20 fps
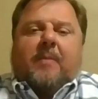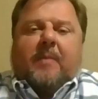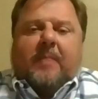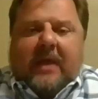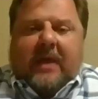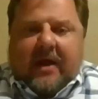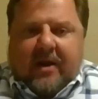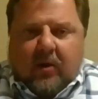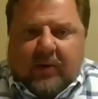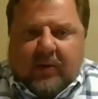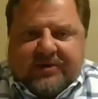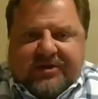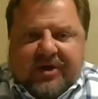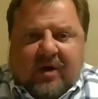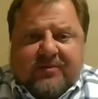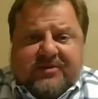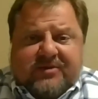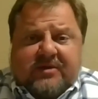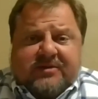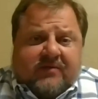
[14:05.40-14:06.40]
That always
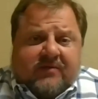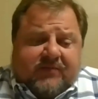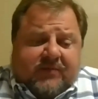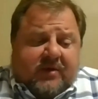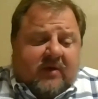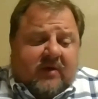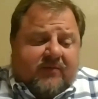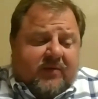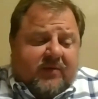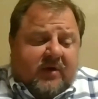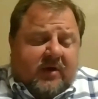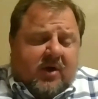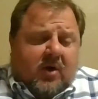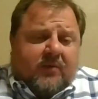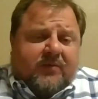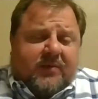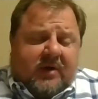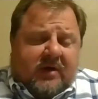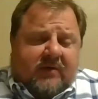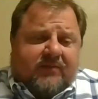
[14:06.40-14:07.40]
helps, because if
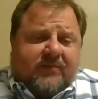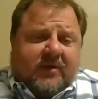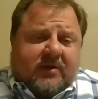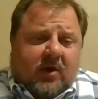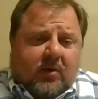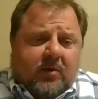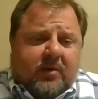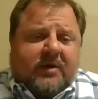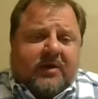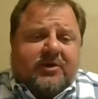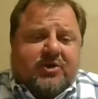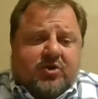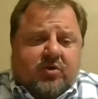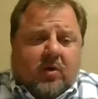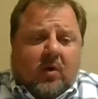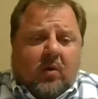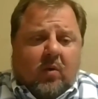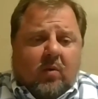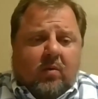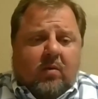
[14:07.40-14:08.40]
the lower
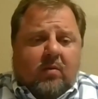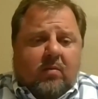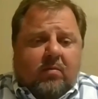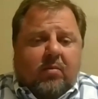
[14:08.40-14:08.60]
control